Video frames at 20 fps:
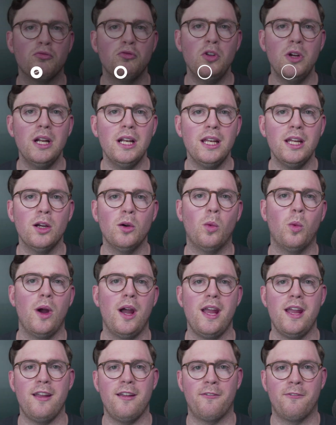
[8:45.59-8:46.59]
really a
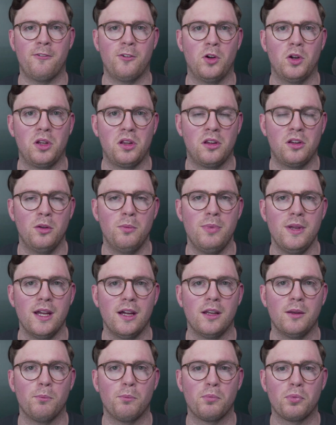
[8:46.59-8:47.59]
way for us to be
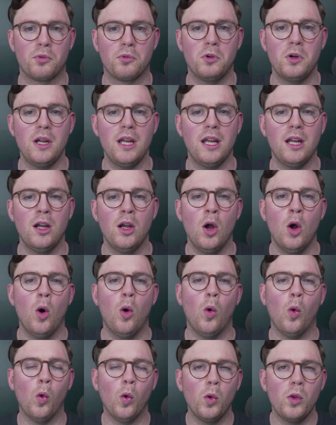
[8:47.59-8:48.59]
able to bring
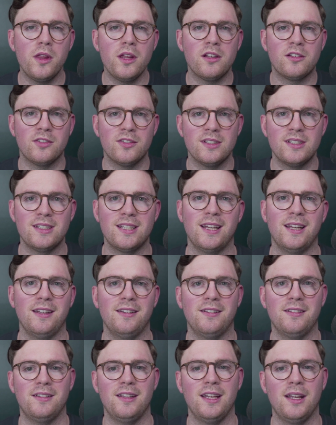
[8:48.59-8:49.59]
all these
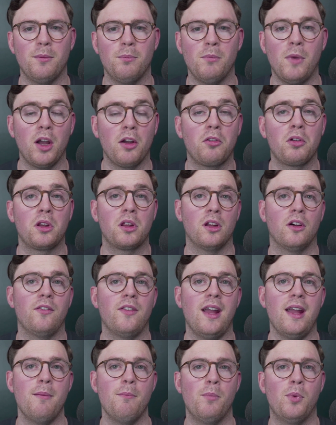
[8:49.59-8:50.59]
fantastic Microsoft
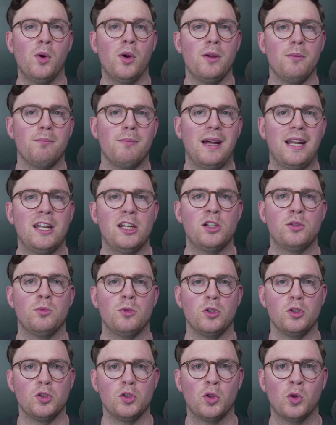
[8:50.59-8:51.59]
Endpoint
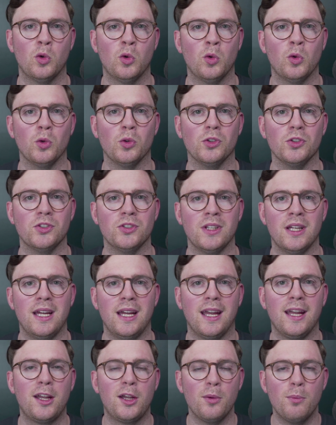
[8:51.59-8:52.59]
Management tools
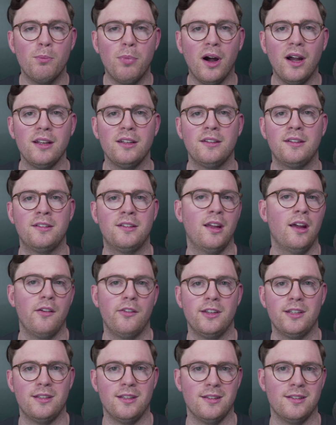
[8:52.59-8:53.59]
and combine
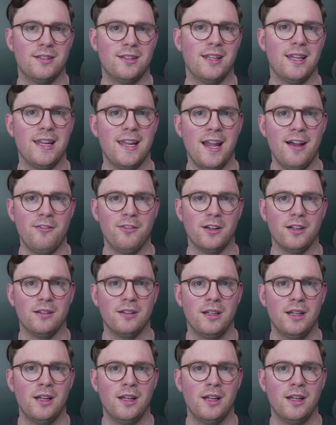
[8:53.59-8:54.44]
services together.